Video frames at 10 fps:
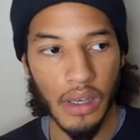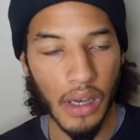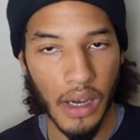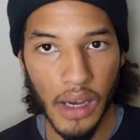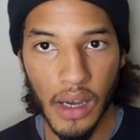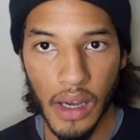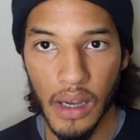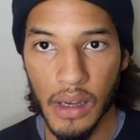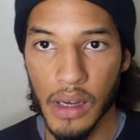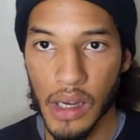
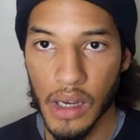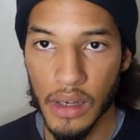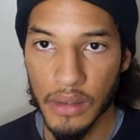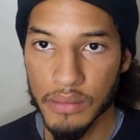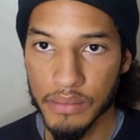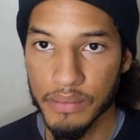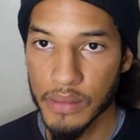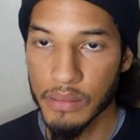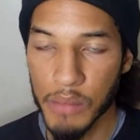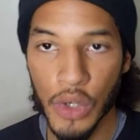uh,
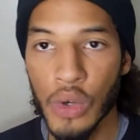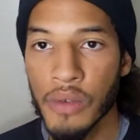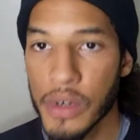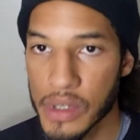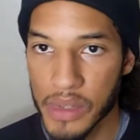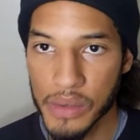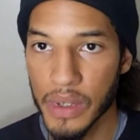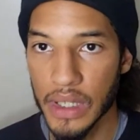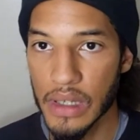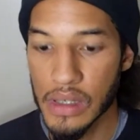maneuvers
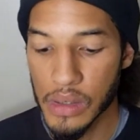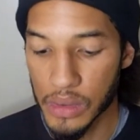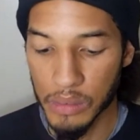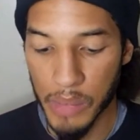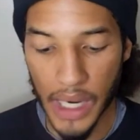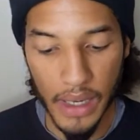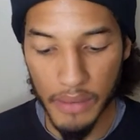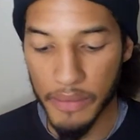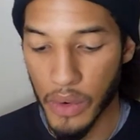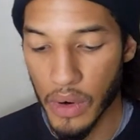between these two, back
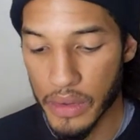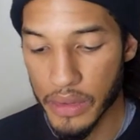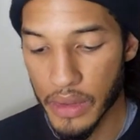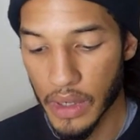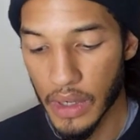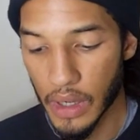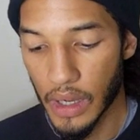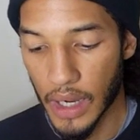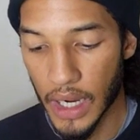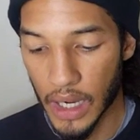and forth.
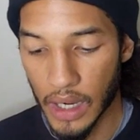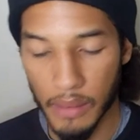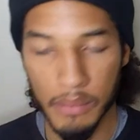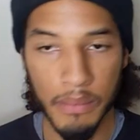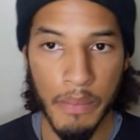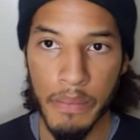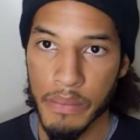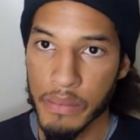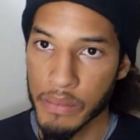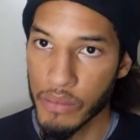Um,
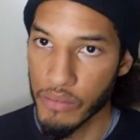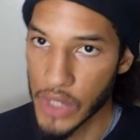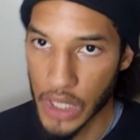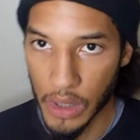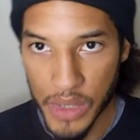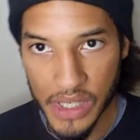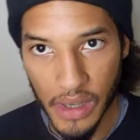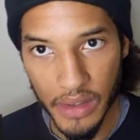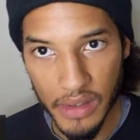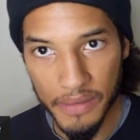you know, we
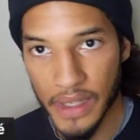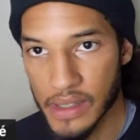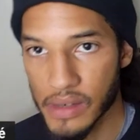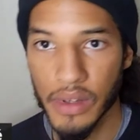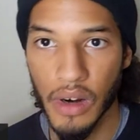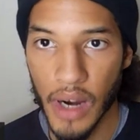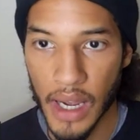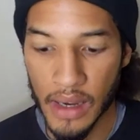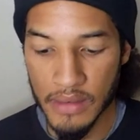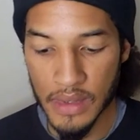saw the defense on the
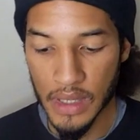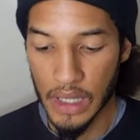ground.